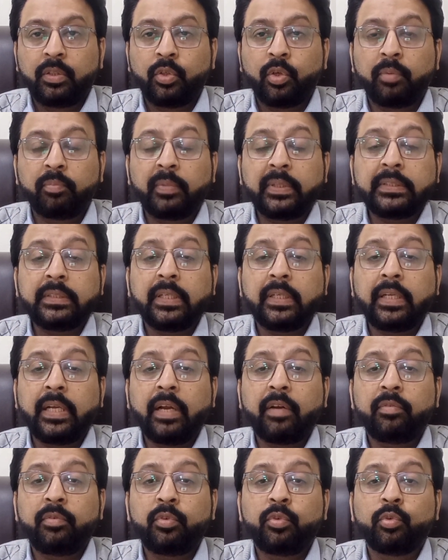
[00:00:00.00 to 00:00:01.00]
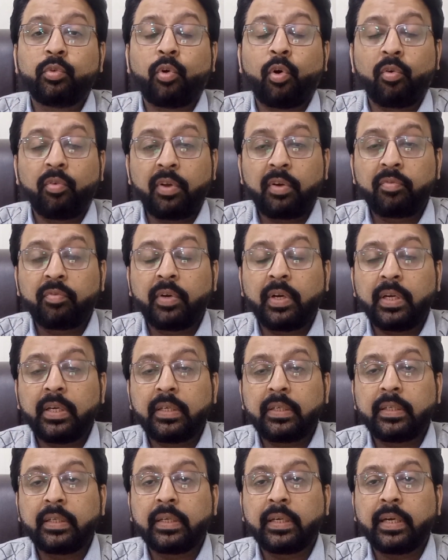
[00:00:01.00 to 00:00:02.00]
Your muscle have to
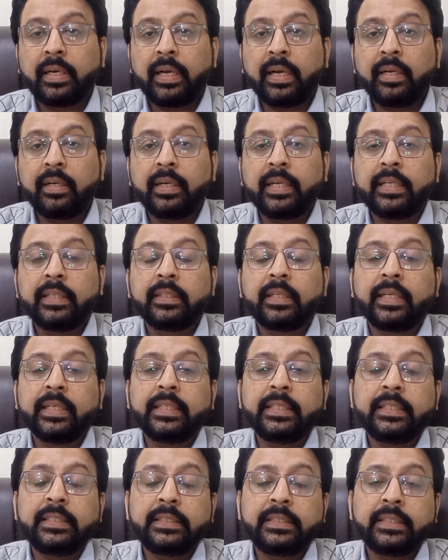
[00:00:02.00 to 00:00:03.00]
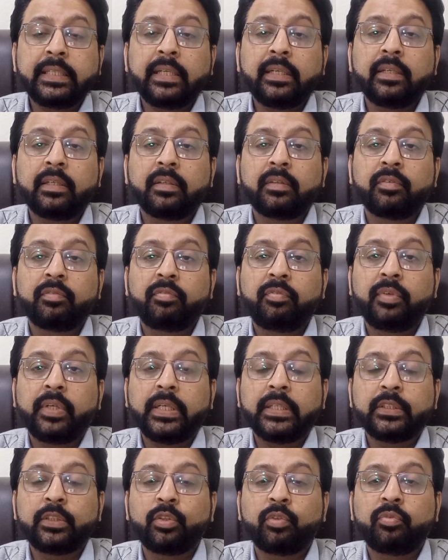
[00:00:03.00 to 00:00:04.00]
overwork, and in the initial
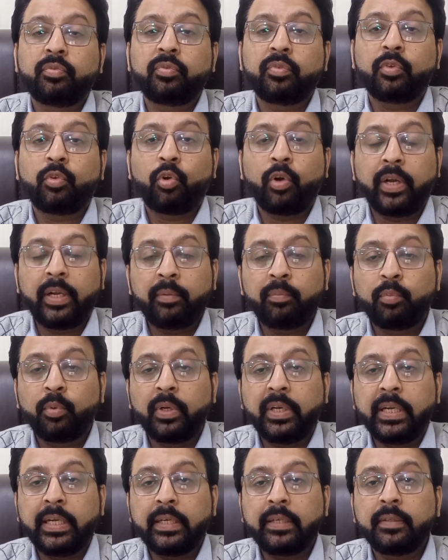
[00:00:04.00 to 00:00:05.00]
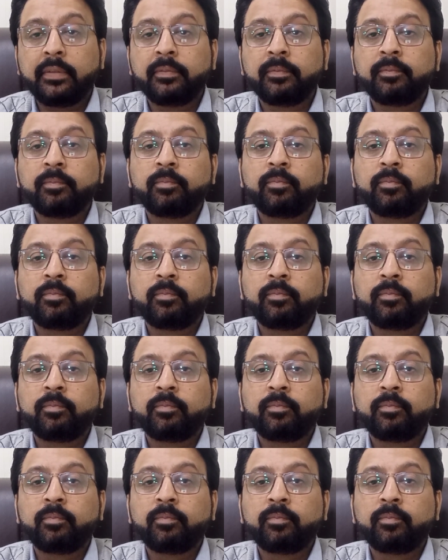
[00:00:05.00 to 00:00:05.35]
phase of oil pulling,